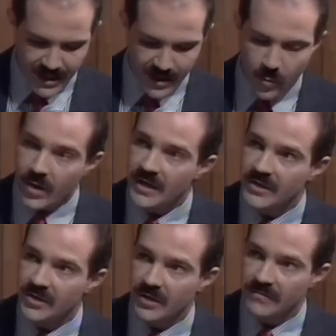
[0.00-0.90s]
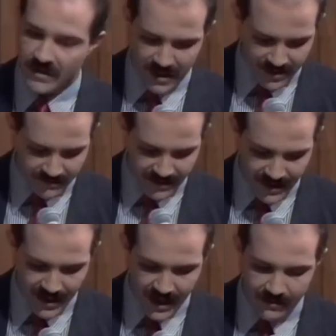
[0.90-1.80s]
And what is your philosophy
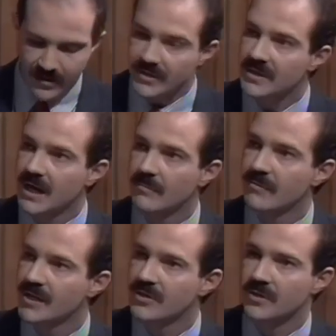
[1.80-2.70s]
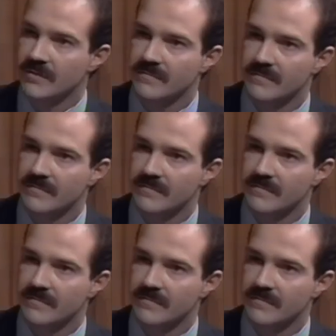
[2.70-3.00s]
around this type of initiative?